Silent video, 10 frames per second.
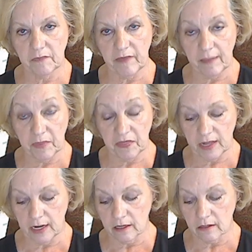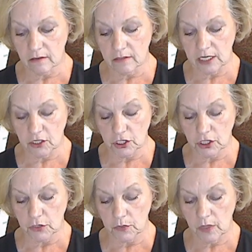One important issue for
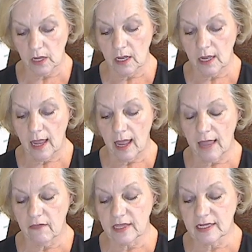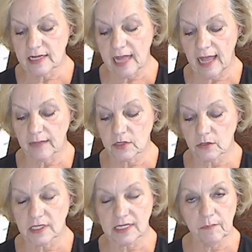nursing students to recognize
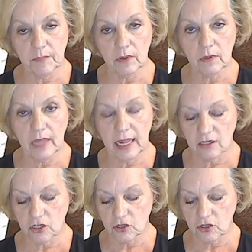is the pressure